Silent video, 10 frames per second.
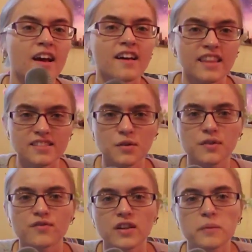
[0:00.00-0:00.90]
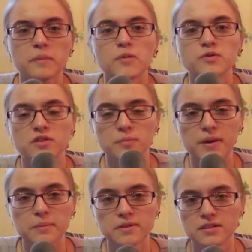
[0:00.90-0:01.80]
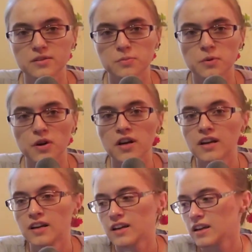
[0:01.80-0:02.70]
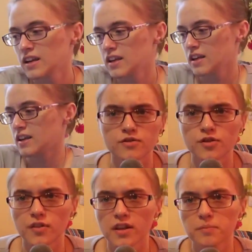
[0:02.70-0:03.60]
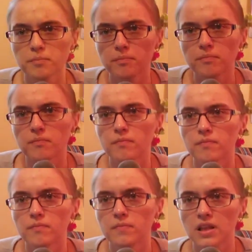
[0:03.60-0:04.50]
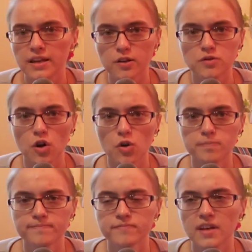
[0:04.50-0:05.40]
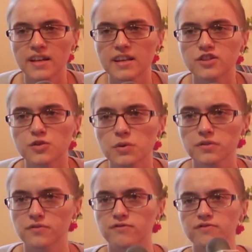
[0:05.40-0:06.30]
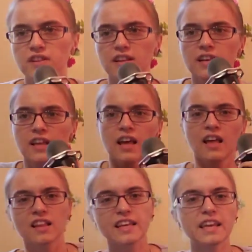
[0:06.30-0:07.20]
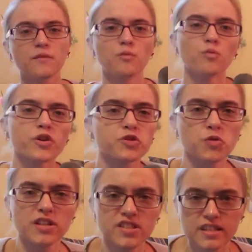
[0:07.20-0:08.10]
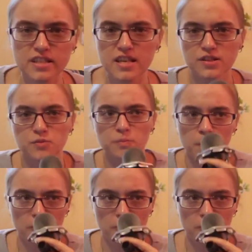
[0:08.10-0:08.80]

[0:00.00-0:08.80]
And that's how I feel about most of the people in this book. So then Blake goes home, and he's sort of like, he retreats into this